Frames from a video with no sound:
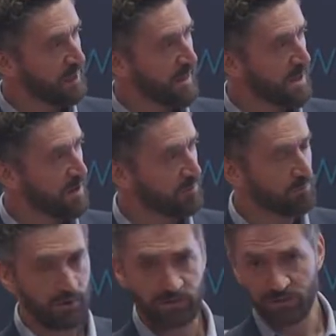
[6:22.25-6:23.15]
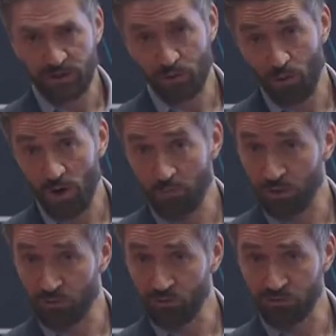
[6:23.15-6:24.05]
Uh, recently acquired
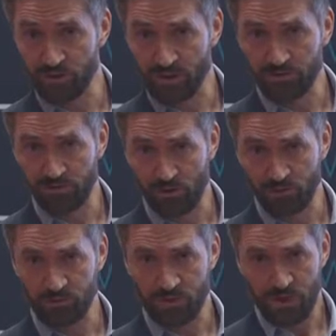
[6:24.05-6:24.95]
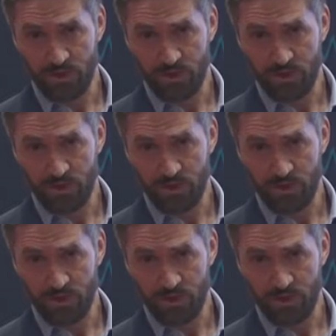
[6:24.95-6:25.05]
by Wuxi Nextcode